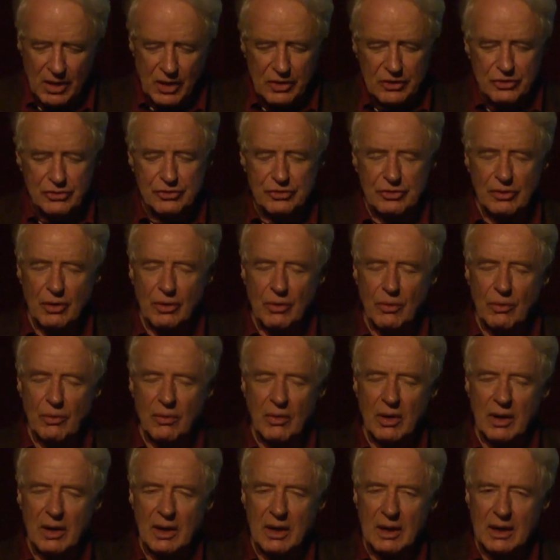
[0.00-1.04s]
So
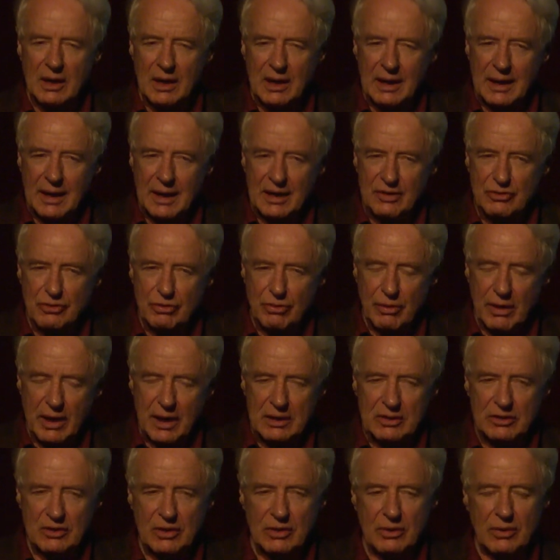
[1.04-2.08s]

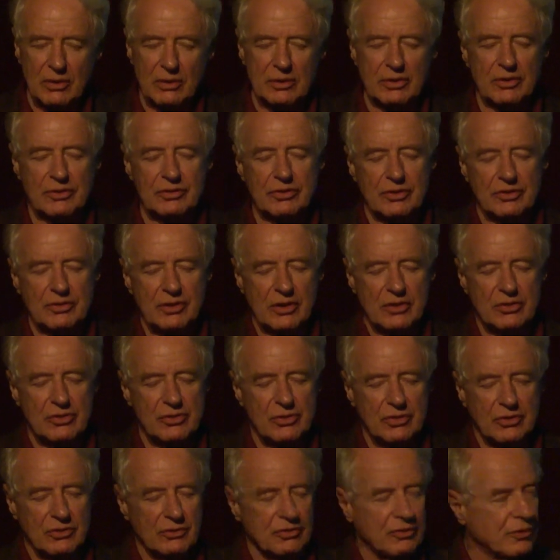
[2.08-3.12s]
attracting all this
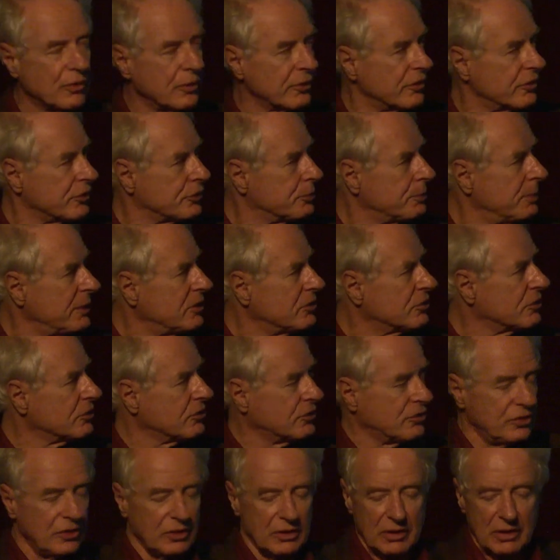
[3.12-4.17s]
attention for the speeches
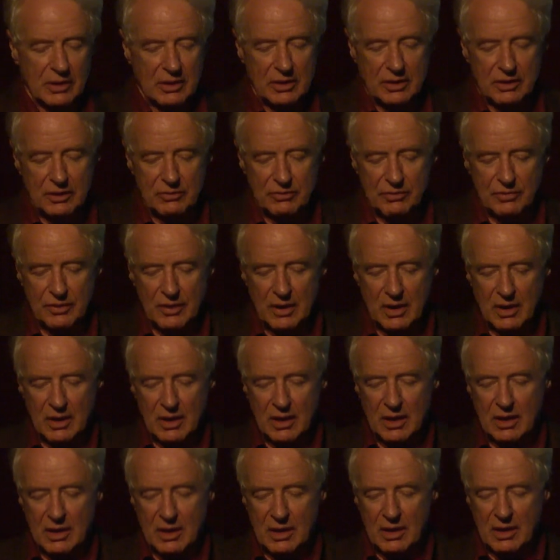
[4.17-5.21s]
she gave,
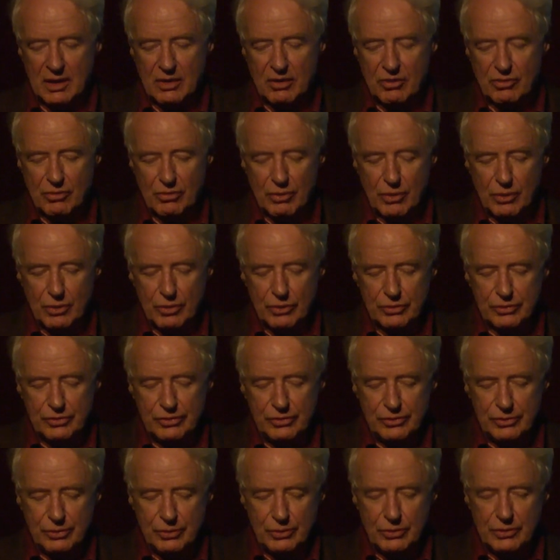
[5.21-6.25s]
Rose
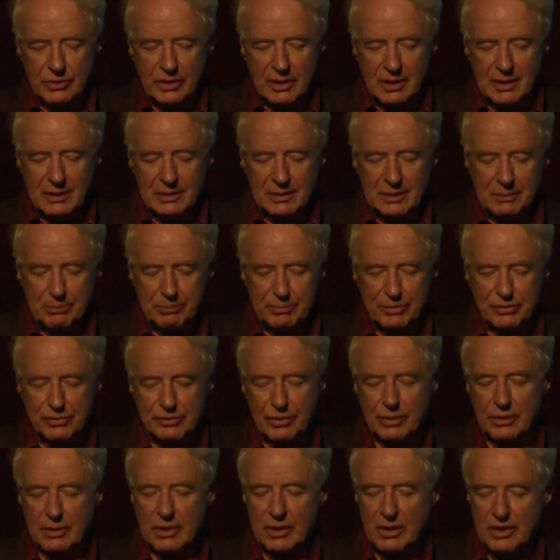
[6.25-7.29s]
soon eclipsed
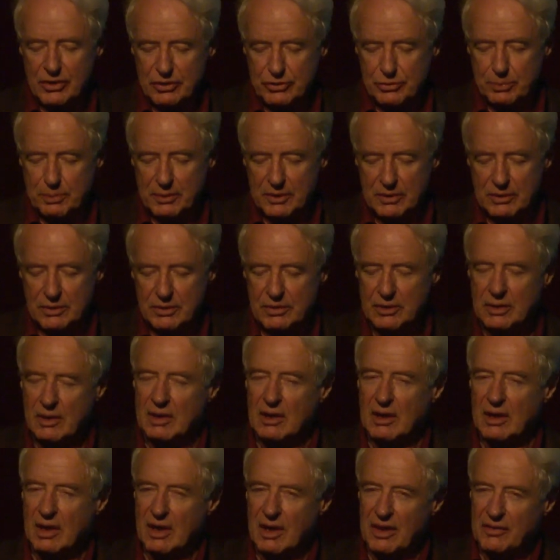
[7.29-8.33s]
her husband,
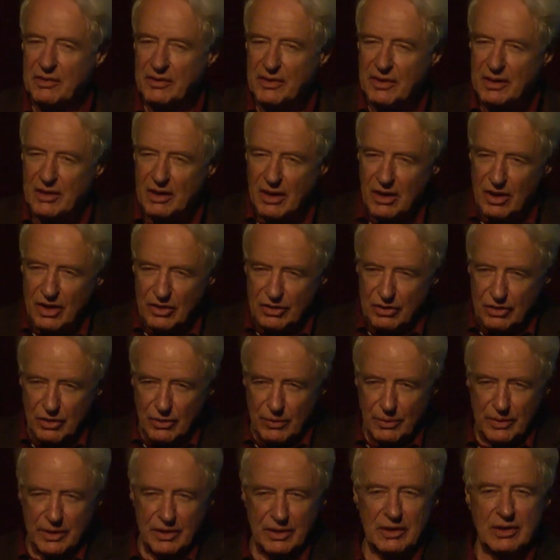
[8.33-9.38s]
and the
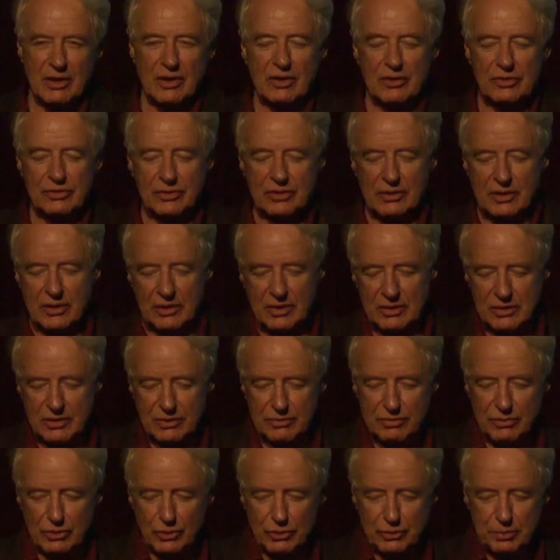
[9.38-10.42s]
ongoing cascade
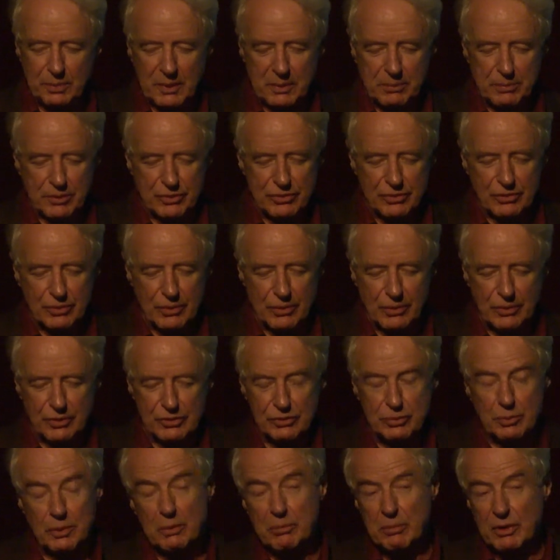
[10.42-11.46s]
of newspaper
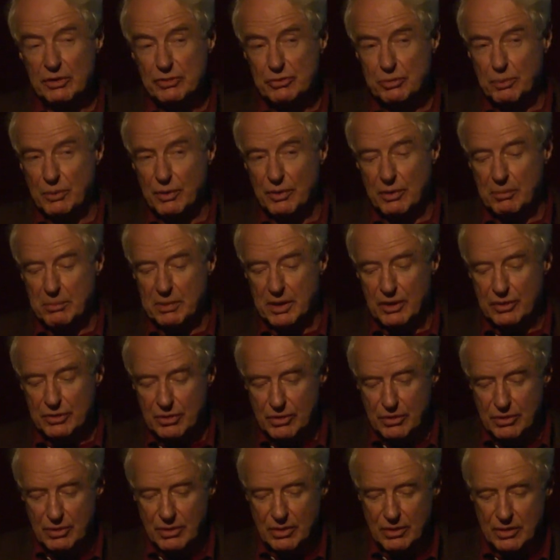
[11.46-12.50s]
stories were much more about
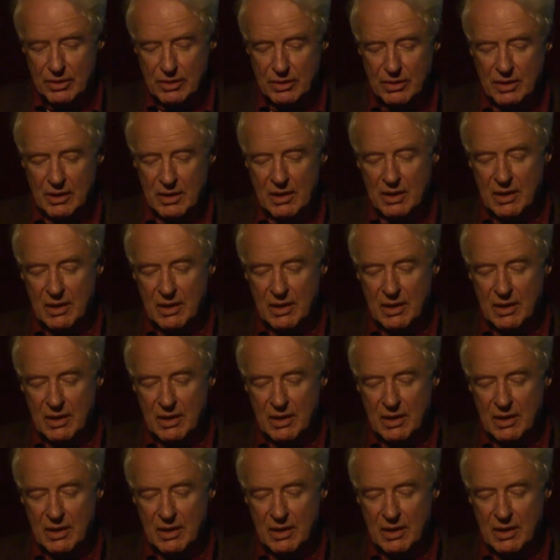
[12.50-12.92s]
her